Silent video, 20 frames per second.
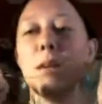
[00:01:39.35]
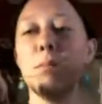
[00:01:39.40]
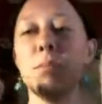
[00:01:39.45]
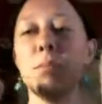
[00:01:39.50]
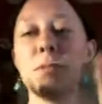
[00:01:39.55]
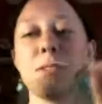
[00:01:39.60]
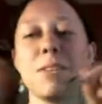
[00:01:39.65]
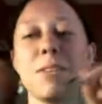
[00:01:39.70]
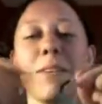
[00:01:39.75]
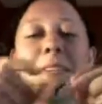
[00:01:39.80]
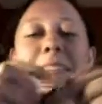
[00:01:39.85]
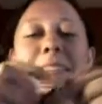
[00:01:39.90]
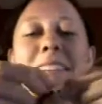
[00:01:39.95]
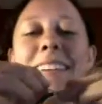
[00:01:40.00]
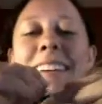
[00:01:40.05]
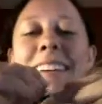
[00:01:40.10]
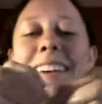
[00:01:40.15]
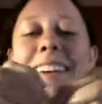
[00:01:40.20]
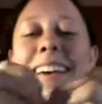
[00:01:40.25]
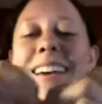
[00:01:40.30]
so
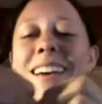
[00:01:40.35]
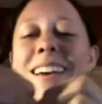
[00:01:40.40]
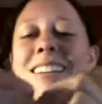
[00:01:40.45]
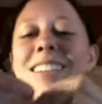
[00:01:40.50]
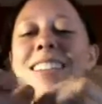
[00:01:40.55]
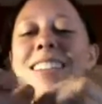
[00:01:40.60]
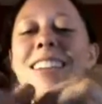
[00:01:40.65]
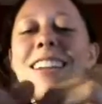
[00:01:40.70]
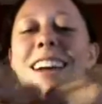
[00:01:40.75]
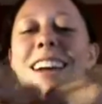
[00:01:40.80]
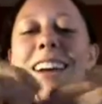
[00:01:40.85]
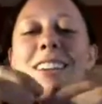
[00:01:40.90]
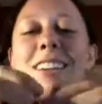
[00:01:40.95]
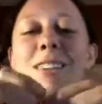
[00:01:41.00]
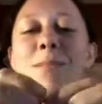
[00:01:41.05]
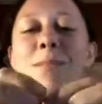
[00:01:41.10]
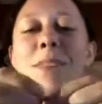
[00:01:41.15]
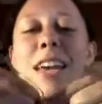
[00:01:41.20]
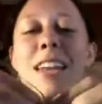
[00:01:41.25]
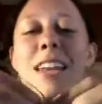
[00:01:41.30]
it's a little hard to
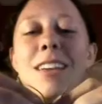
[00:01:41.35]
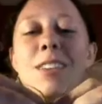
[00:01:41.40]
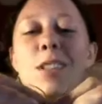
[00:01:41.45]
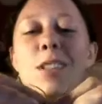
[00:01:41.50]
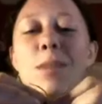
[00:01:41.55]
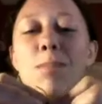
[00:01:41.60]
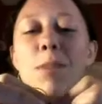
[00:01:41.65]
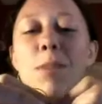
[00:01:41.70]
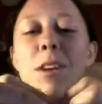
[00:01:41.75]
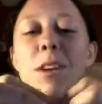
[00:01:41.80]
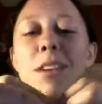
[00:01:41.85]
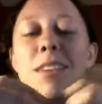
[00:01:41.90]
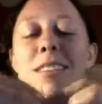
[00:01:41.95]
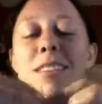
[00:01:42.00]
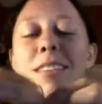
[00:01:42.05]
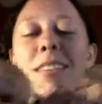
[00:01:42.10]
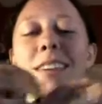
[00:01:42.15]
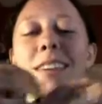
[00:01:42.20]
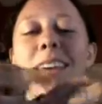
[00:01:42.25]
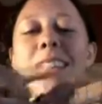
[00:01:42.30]
manage, but
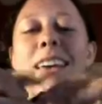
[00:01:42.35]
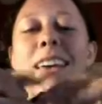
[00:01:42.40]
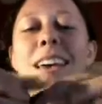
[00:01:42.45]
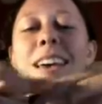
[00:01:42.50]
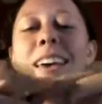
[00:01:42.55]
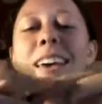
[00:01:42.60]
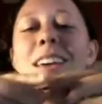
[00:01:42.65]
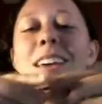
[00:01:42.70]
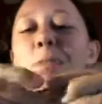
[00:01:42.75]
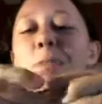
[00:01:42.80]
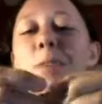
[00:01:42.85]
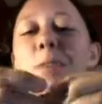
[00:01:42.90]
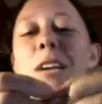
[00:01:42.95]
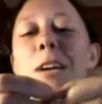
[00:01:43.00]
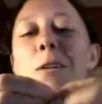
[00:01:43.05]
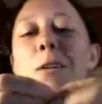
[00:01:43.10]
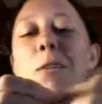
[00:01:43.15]
it's pretty cool.